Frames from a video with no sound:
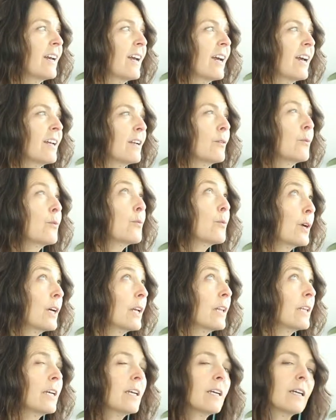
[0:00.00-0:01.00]
And
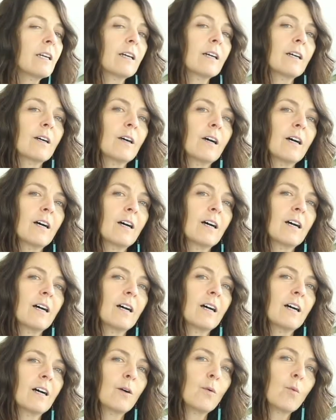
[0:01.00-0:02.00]
really,
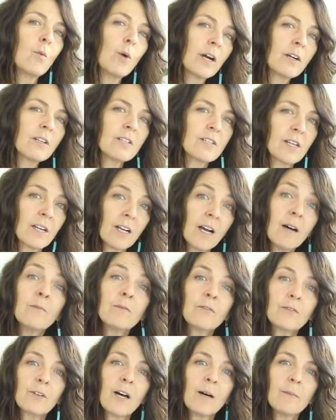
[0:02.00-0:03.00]
where does it come
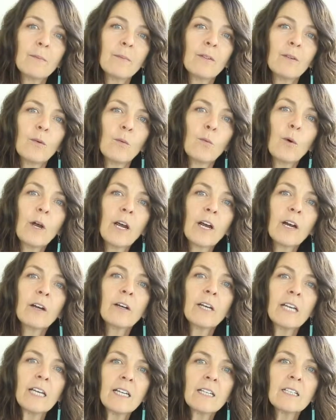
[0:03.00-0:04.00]
from? Where
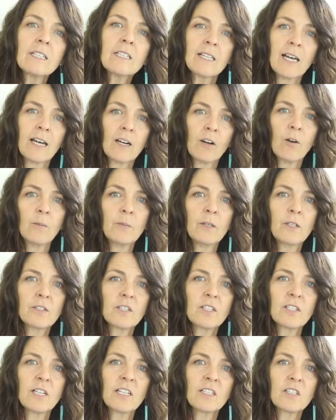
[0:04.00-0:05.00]
is that
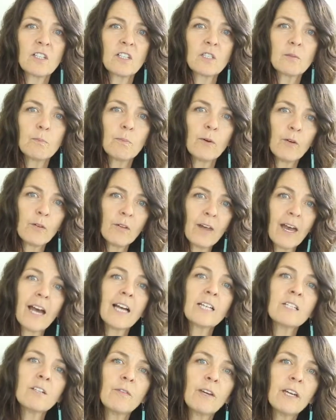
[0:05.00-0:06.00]
homeostasis both
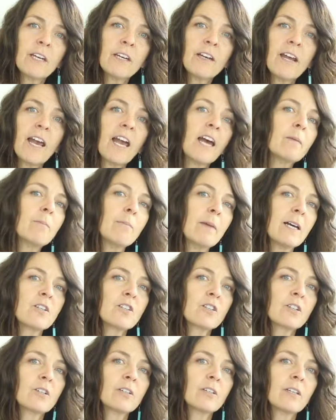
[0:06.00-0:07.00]
activated and
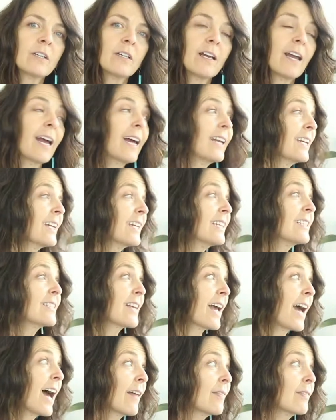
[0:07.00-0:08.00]
measured? And it is
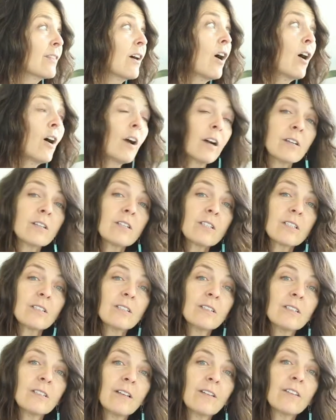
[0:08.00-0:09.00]
at the heart.
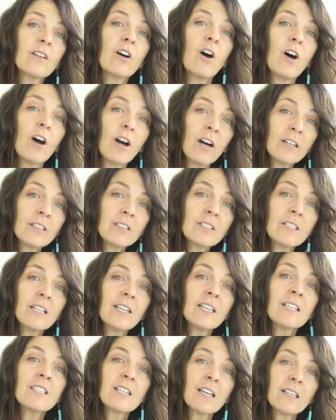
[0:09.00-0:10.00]
The heart
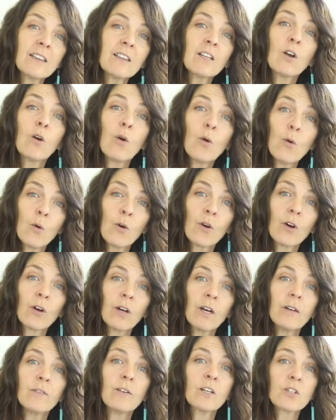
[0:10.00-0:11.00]
is at the core
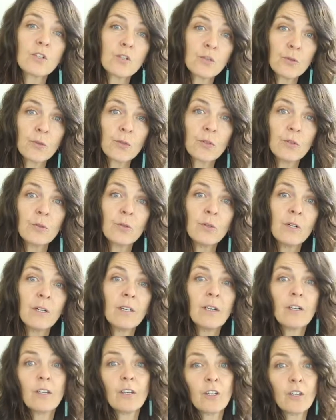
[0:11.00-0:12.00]
of our true
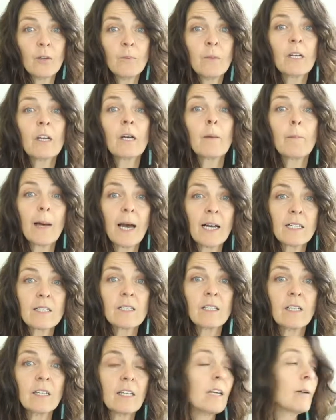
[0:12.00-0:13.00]
human
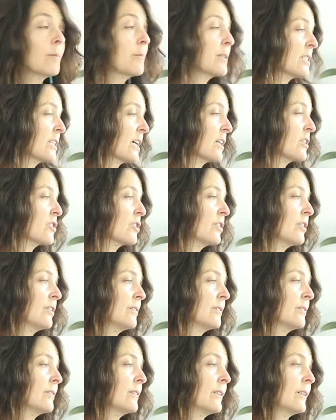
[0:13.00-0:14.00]
capacity and potential.
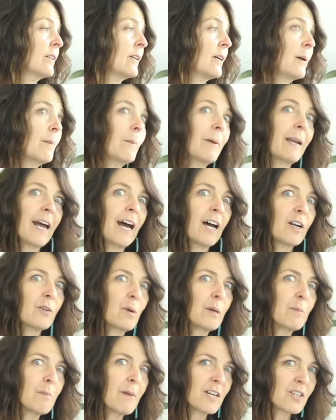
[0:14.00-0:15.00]
But how do
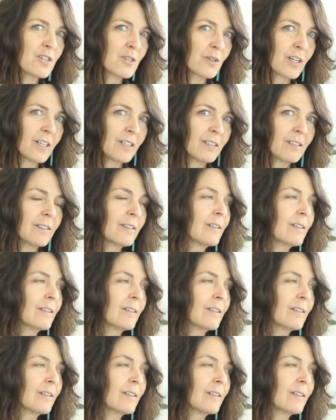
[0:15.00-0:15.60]
we measure it?